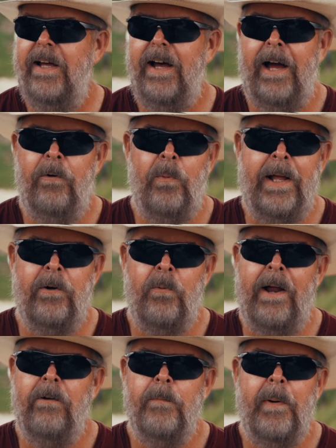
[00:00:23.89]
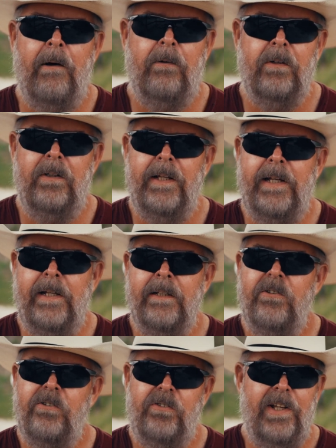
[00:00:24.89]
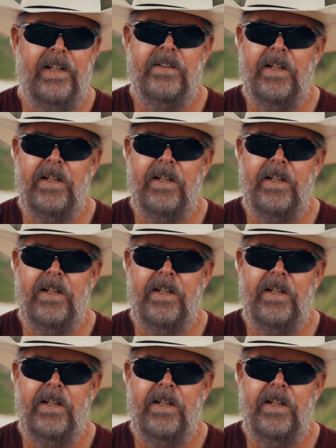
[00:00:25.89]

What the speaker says: I ran roundabout clean 6